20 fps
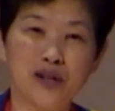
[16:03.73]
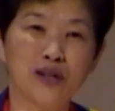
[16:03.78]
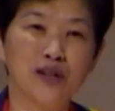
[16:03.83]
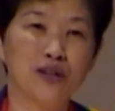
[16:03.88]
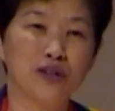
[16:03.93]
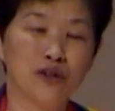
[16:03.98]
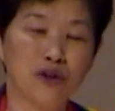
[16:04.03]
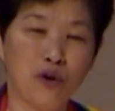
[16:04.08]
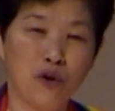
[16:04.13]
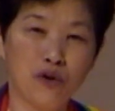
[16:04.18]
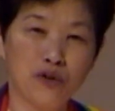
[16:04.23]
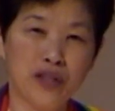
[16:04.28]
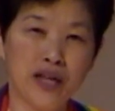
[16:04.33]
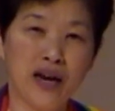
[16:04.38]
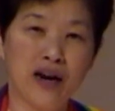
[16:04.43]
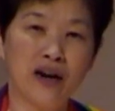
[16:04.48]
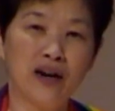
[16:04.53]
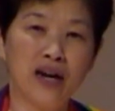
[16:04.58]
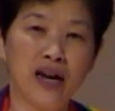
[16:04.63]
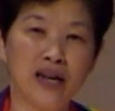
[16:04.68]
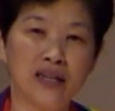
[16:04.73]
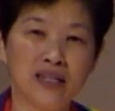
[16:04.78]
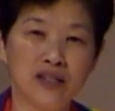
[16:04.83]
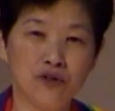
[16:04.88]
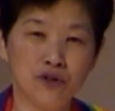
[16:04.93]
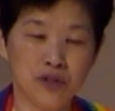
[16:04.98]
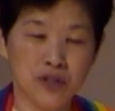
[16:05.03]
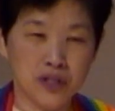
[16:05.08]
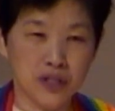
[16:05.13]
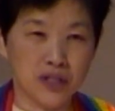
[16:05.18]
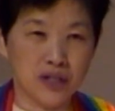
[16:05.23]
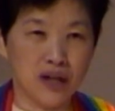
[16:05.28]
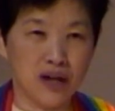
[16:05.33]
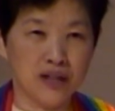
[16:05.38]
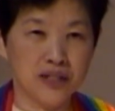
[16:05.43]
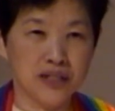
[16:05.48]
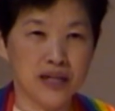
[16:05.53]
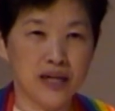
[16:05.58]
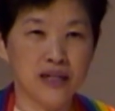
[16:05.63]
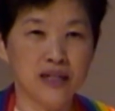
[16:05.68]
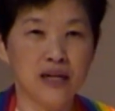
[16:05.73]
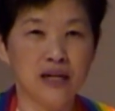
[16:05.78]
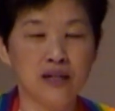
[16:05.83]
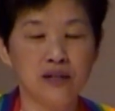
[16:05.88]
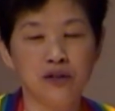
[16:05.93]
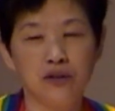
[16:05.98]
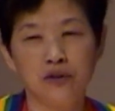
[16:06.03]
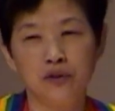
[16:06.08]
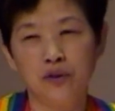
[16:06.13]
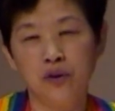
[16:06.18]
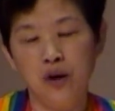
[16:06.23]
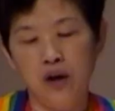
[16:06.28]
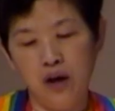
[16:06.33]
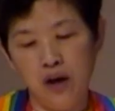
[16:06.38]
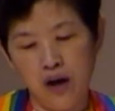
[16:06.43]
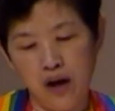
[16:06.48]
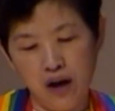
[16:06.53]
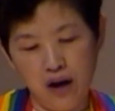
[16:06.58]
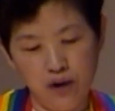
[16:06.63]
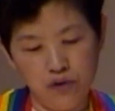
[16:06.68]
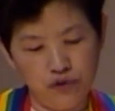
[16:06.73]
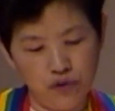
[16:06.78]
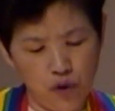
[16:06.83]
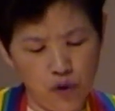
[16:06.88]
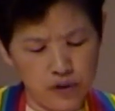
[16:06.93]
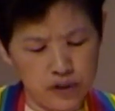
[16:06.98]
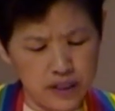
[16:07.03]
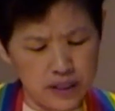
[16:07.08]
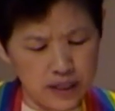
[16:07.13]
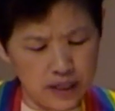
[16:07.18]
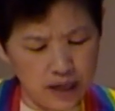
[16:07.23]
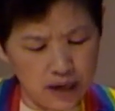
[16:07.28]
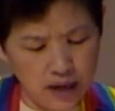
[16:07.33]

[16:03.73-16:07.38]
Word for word: You go there and you discuss and then you uh, vote.